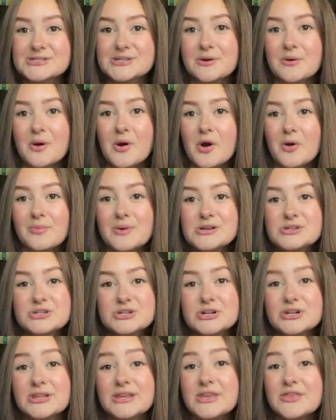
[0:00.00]
There were
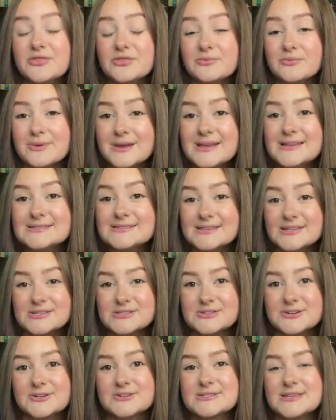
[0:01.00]
originally 3
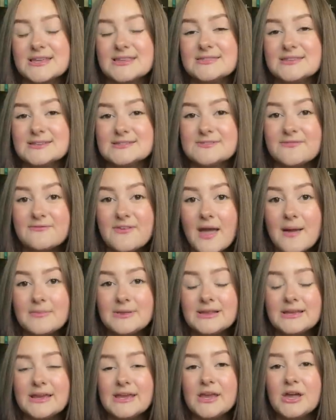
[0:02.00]
sisters in this
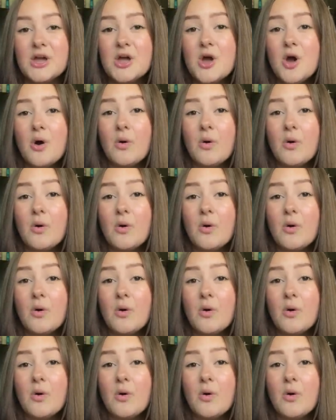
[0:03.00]
family.